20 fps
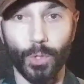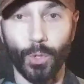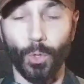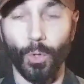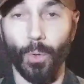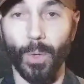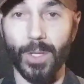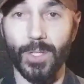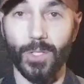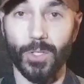
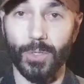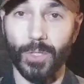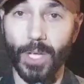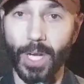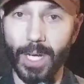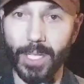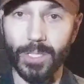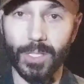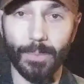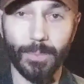cool ones. There's
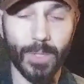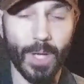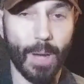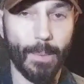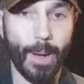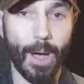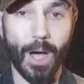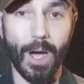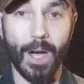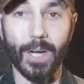custom
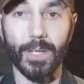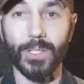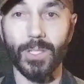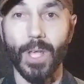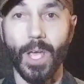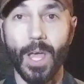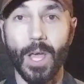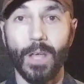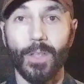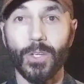tomahawks.
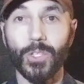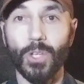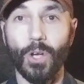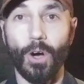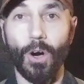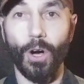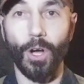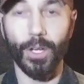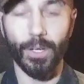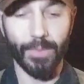There's
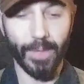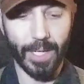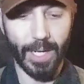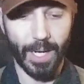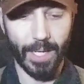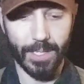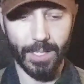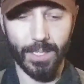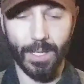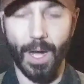all different
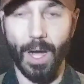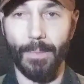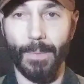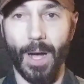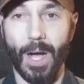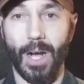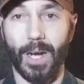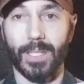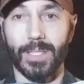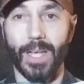kinds of
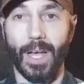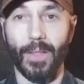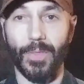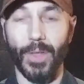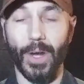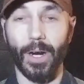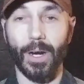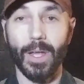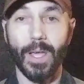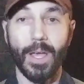tomahawks out
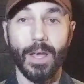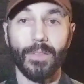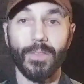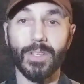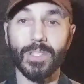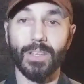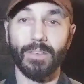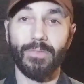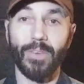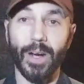there.
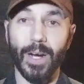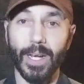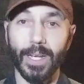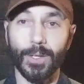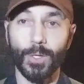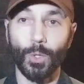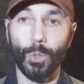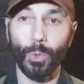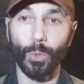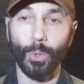This is a very
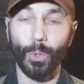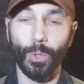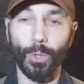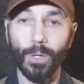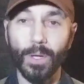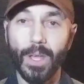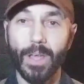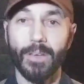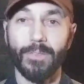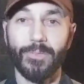
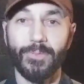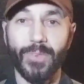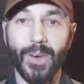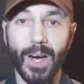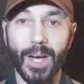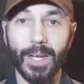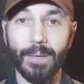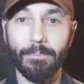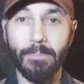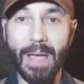cool,
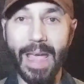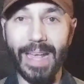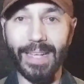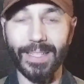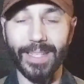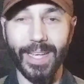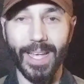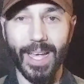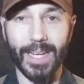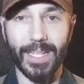fun,
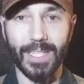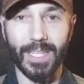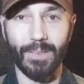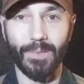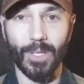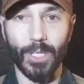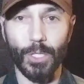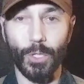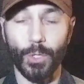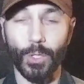manly
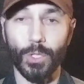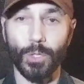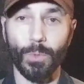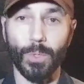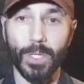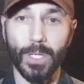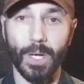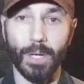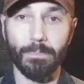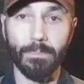activity you can do
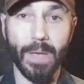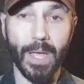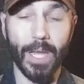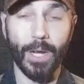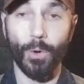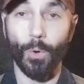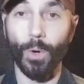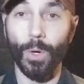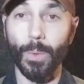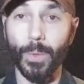with young
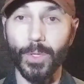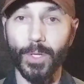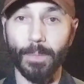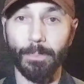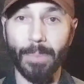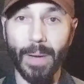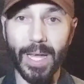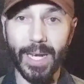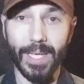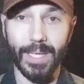men or with your
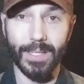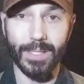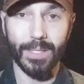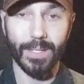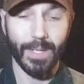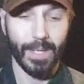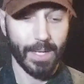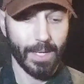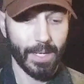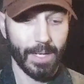buddies.
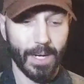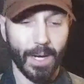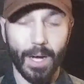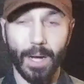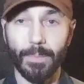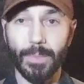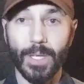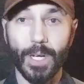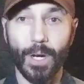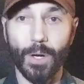
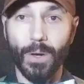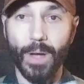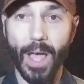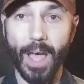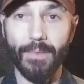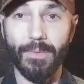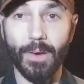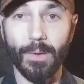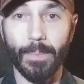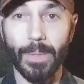
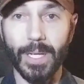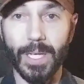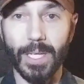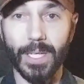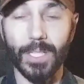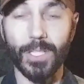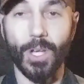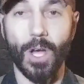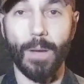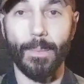Have everybody
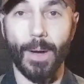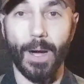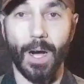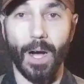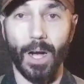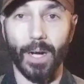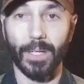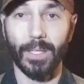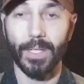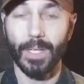get a
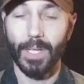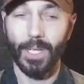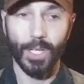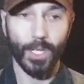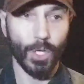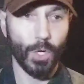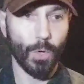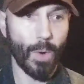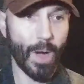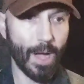tomahawk.
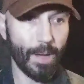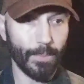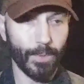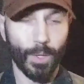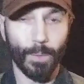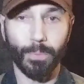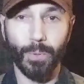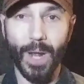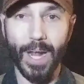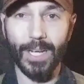Go out
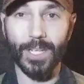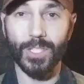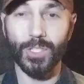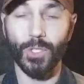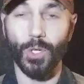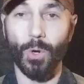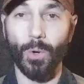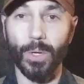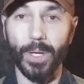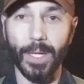and practice
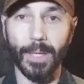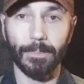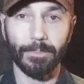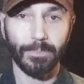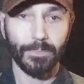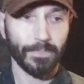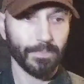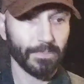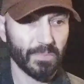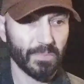throwing it.
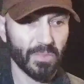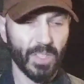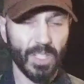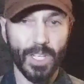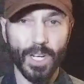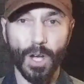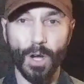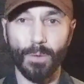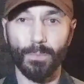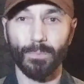
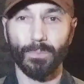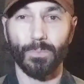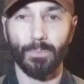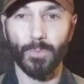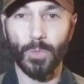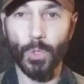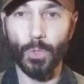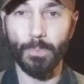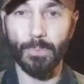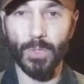
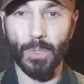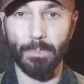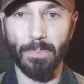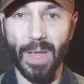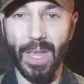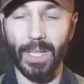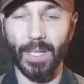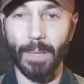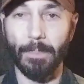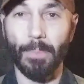Do some
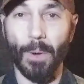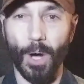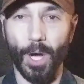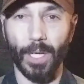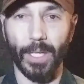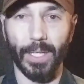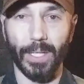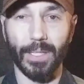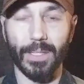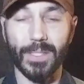manly
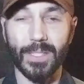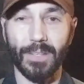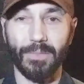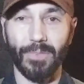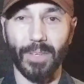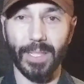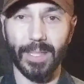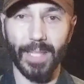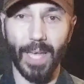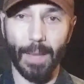bonding and
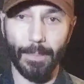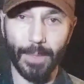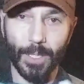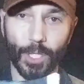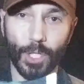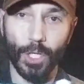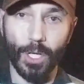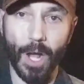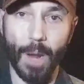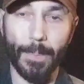stuff like that. It'd be a
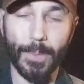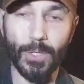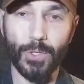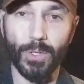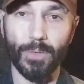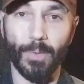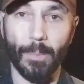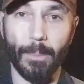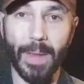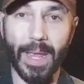good
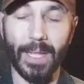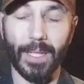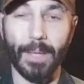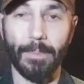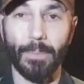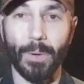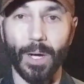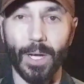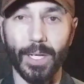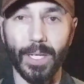opportunity for manly
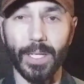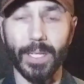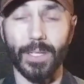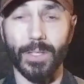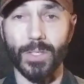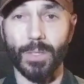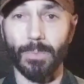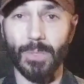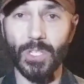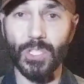bonding
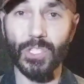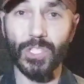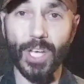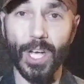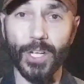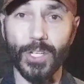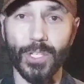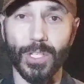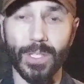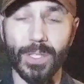and some
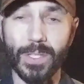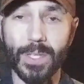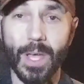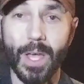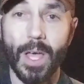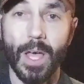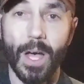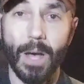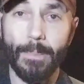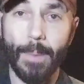discussions
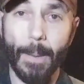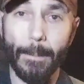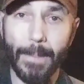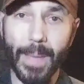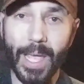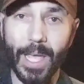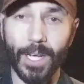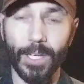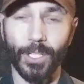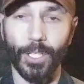about
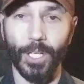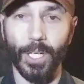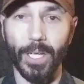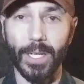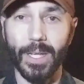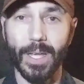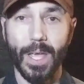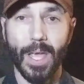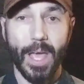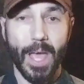
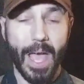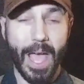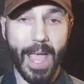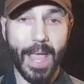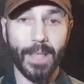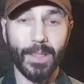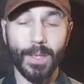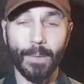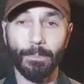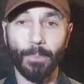manhood
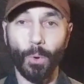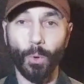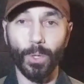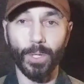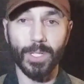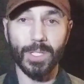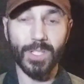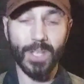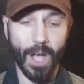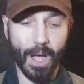and the
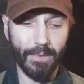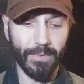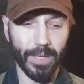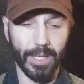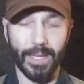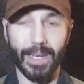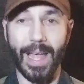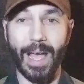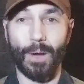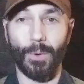importance of
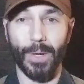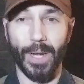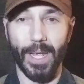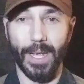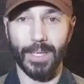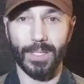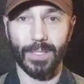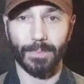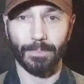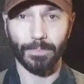it
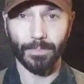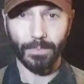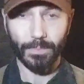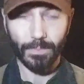nowadays.